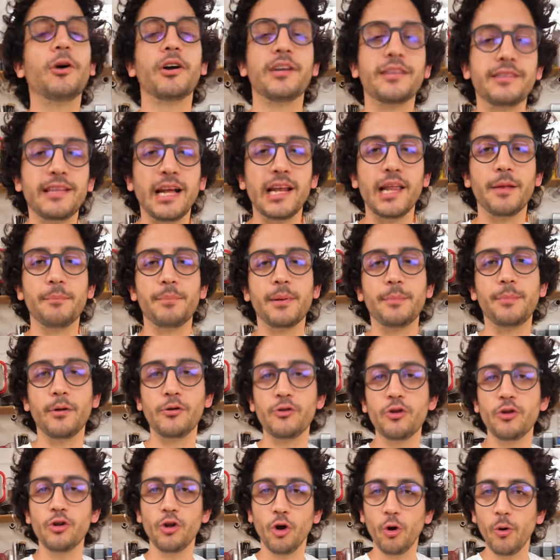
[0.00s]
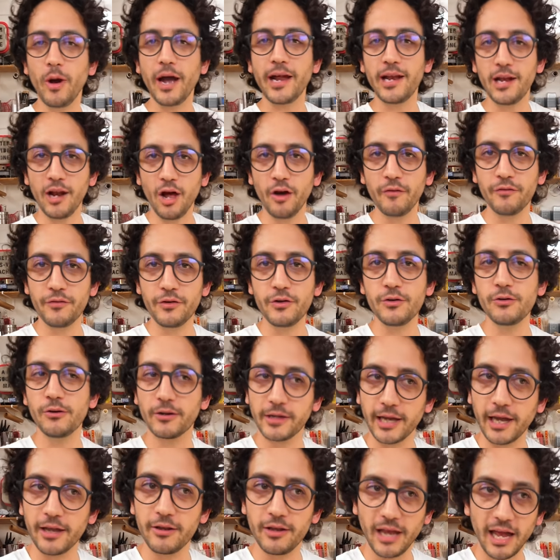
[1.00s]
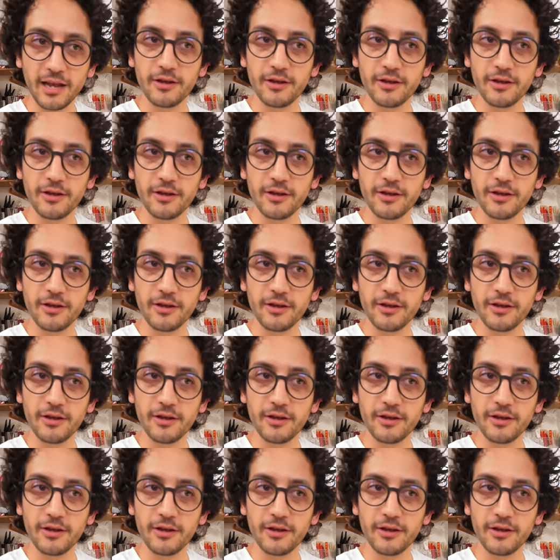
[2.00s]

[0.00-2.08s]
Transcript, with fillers: on, Italian people, you know I love you, okay?